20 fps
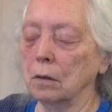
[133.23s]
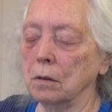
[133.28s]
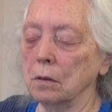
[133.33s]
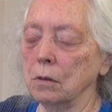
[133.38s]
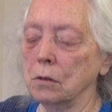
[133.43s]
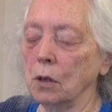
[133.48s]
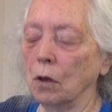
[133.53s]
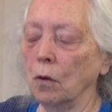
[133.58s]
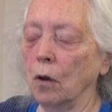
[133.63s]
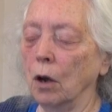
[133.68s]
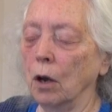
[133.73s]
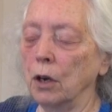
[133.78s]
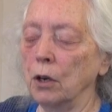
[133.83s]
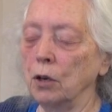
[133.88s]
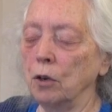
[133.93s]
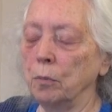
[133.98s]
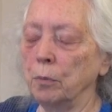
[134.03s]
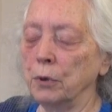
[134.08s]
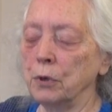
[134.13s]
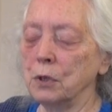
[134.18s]
So are
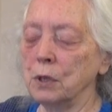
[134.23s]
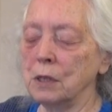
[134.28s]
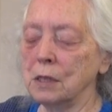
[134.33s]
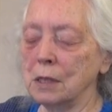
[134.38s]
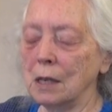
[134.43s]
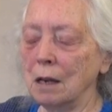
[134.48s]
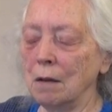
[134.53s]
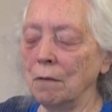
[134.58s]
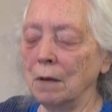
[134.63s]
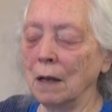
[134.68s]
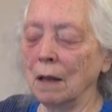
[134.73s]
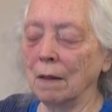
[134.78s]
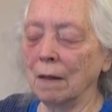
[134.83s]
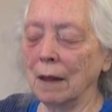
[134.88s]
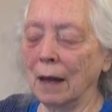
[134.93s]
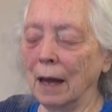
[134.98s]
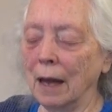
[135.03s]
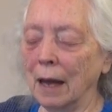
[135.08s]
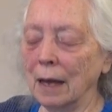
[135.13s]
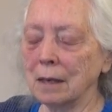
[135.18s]
you perceiving
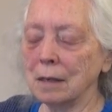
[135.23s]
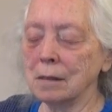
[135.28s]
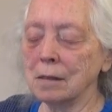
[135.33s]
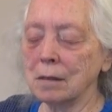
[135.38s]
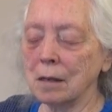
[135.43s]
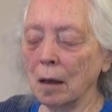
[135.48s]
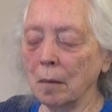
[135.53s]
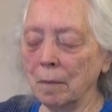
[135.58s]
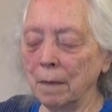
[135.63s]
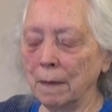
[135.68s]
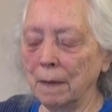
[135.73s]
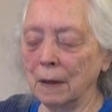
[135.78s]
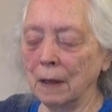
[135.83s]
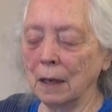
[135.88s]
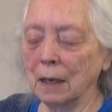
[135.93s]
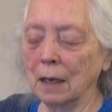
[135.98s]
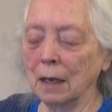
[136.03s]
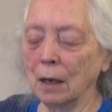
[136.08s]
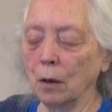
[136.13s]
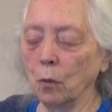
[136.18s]
that
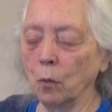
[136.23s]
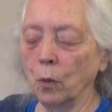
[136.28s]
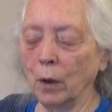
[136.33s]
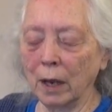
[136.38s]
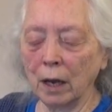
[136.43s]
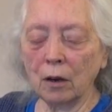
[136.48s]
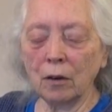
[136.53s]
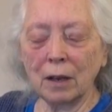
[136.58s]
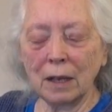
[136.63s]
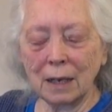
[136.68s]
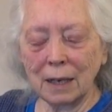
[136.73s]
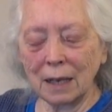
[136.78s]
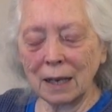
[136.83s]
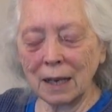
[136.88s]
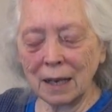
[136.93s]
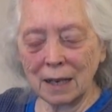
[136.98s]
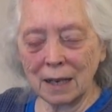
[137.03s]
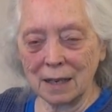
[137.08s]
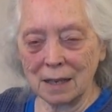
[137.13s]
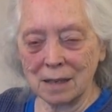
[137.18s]
something where it
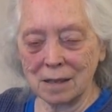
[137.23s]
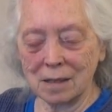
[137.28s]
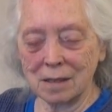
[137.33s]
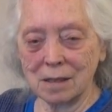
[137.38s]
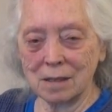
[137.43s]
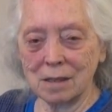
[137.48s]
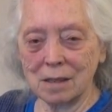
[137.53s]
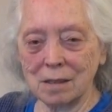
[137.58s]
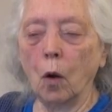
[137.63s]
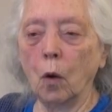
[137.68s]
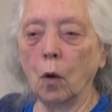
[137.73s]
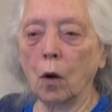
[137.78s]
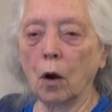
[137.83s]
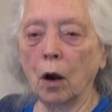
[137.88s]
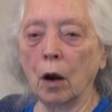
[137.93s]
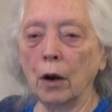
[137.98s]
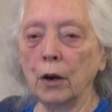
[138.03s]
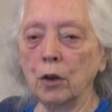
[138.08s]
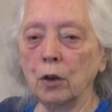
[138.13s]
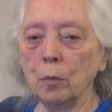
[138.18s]
is, or
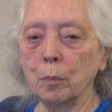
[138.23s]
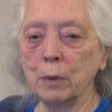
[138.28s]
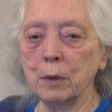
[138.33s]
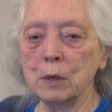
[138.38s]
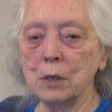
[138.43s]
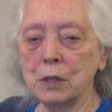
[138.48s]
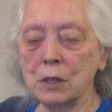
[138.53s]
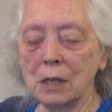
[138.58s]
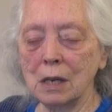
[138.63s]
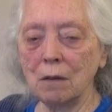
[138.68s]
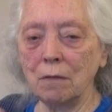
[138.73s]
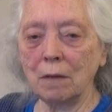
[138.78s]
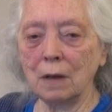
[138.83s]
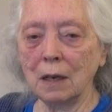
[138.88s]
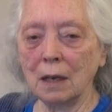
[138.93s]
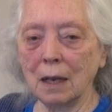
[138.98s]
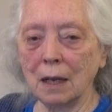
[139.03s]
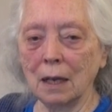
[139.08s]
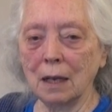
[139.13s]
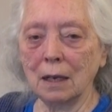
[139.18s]
are you perceiving
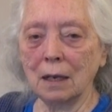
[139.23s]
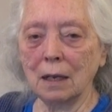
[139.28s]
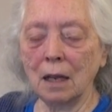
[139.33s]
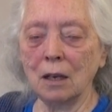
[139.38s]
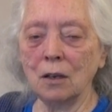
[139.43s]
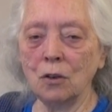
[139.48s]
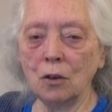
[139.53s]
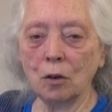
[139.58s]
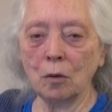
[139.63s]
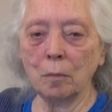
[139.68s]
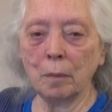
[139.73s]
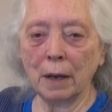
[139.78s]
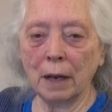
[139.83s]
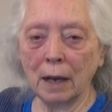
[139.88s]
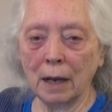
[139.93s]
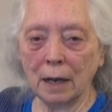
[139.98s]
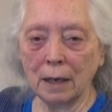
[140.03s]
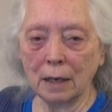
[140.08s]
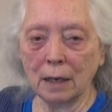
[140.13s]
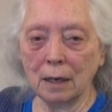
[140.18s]
it in your
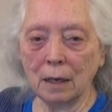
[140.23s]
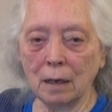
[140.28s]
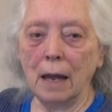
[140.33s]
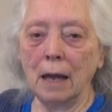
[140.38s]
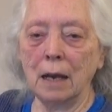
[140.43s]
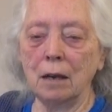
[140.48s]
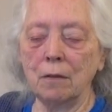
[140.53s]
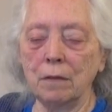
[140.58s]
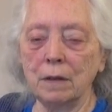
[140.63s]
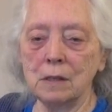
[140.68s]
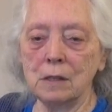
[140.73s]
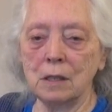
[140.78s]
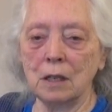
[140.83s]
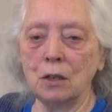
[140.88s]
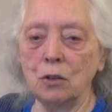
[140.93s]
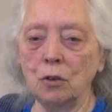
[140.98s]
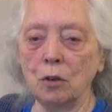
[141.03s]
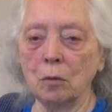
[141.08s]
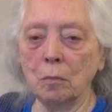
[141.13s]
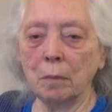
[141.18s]
body? And if it's in
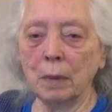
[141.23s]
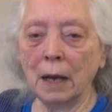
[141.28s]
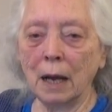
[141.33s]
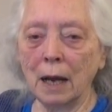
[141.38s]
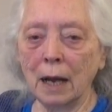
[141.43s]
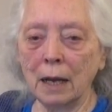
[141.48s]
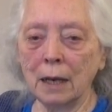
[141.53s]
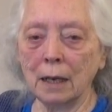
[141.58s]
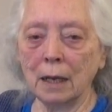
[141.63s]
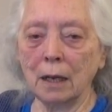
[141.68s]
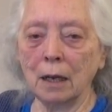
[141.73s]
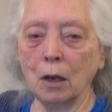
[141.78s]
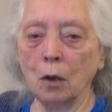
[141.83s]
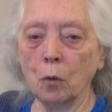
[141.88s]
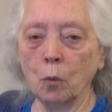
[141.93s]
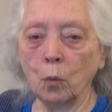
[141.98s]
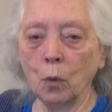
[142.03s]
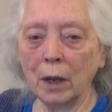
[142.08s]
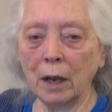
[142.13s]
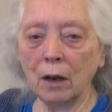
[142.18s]
your body,
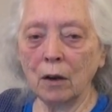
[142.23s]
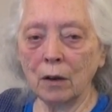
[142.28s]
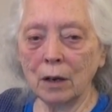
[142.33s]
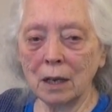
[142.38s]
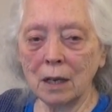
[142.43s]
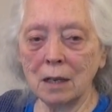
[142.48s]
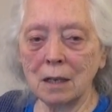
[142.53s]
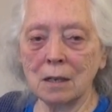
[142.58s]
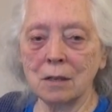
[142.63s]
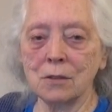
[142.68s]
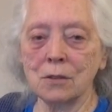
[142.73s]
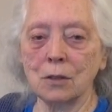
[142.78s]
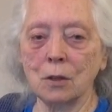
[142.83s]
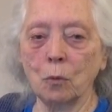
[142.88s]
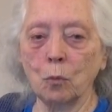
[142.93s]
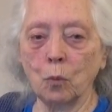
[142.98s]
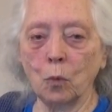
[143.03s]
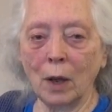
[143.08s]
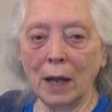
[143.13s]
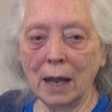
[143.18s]
where is the
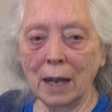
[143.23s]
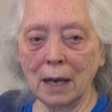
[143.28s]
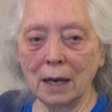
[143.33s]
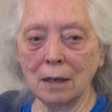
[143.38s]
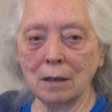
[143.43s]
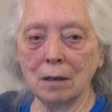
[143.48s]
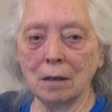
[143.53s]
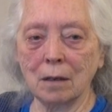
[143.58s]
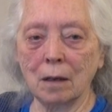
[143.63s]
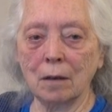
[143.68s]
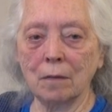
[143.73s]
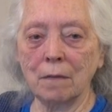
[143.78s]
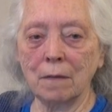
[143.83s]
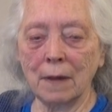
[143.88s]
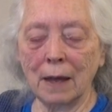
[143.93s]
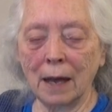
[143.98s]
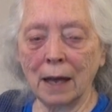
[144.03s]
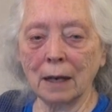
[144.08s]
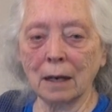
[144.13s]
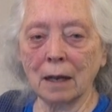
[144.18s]
weight of
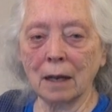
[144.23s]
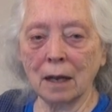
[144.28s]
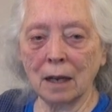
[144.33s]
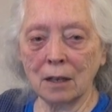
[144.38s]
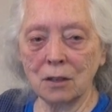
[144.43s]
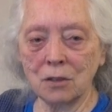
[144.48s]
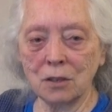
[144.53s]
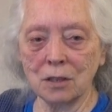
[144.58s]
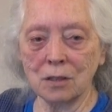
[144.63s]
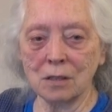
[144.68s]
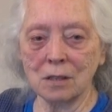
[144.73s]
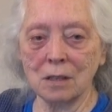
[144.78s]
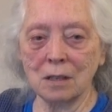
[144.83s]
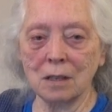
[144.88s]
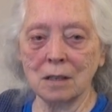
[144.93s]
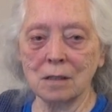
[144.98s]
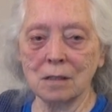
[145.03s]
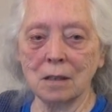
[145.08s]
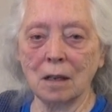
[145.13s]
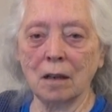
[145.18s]
that
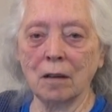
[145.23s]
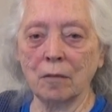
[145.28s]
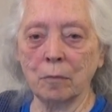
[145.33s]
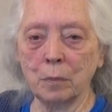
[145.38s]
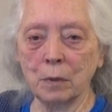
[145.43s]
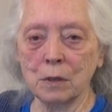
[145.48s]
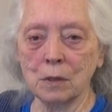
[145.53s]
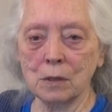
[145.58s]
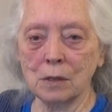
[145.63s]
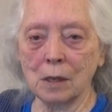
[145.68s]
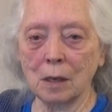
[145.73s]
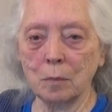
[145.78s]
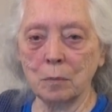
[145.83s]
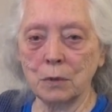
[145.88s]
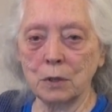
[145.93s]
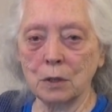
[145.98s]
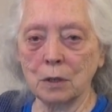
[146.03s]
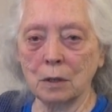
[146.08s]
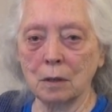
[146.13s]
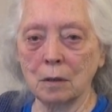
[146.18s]
consciousness of
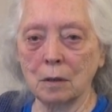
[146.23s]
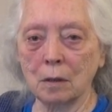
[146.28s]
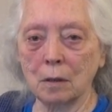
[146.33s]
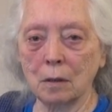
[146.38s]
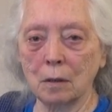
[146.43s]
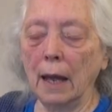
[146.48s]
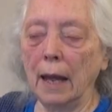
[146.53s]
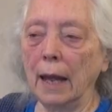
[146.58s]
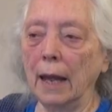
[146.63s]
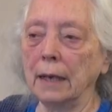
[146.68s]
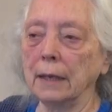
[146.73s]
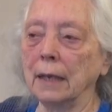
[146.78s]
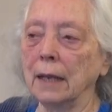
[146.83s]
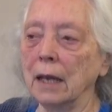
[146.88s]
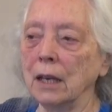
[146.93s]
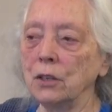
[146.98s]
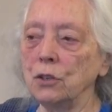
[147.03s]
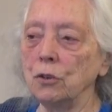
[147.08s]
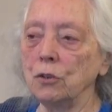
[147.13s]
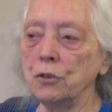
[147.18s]
perception? And
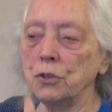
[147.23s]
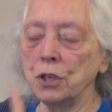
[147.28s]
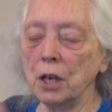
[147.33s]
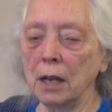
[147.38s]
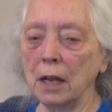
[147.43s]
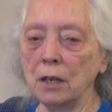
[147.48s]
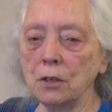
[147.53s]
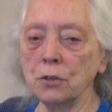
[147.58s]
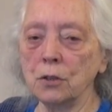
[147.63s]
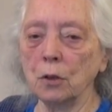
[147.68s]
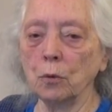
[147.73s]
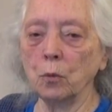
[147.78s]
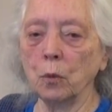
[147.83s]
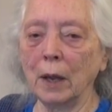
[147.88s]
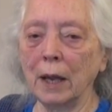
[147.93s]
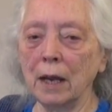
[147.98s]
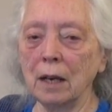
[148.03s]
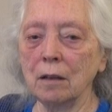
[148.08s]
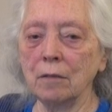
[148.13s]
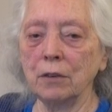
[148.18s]
can you change the
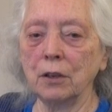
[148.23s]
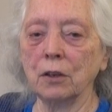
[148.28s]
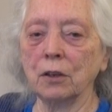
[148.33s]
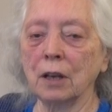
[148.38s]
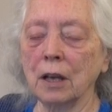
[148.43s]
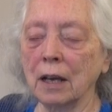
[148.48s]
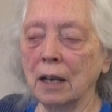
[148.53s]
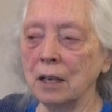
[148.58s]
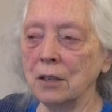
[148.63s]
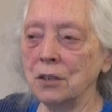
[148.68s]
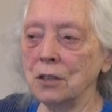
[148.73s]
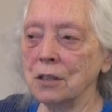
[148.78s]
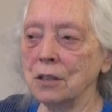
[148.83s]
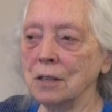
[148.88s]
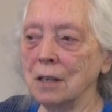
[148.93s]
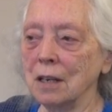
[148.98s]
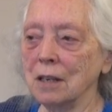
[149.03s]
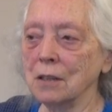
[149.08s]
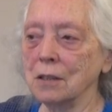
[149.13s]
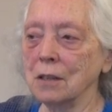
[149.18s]
weight of your
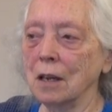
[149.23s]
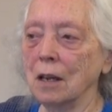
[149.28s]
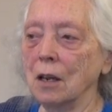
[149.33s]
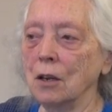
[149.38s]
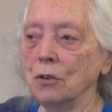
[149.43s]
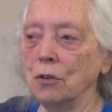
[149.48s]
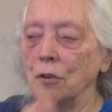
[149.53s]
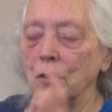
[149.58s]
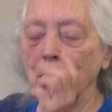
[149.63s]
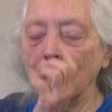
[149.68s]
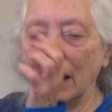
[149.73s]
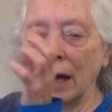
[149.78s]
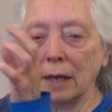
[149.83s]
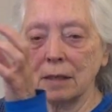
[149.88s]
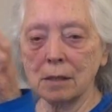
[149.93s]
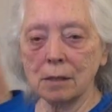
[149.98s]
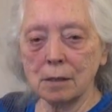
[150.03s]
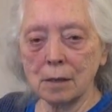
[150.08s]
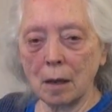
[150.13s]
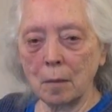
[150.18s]
consciousness to that
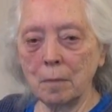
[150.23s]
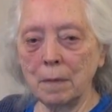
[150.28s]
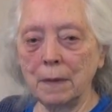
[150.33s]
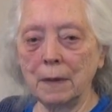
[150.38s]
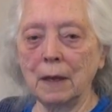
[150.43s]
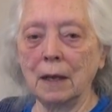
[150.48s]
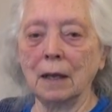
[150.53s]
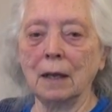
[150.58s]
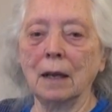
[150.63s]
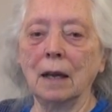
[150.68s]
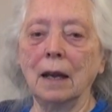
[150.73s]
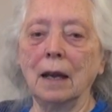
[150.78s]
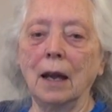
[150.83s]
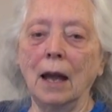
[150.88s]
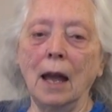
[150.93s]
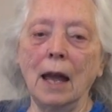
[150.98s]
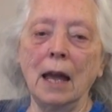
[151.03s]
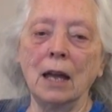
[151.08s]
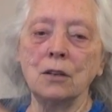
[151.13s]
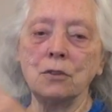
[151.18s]
something
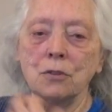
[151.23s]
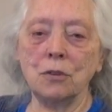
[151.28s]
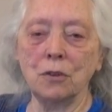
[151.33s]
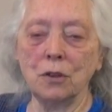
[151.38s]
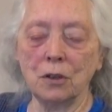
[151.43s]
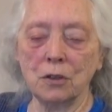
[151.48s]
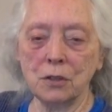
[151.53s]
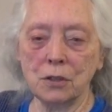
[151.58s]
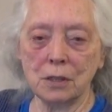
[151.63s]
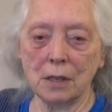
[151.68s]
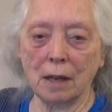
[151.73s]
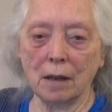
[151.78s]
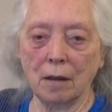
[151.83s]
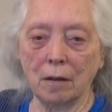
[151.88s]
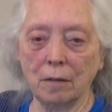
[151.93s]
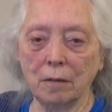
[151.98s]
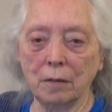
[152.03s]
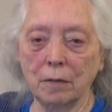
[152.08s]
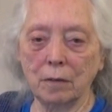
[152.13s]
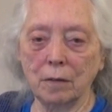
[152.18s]
and to yourself?